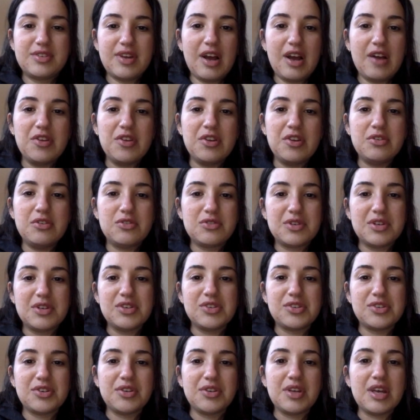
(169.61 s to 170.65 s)
and the
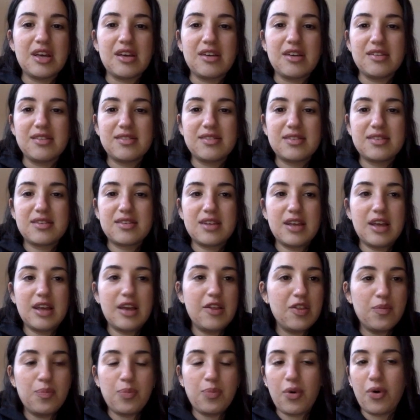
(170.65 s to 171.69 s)
nutritional yeast in
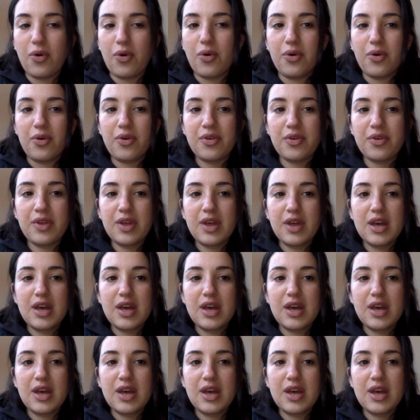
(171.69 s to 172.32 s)
the bowl.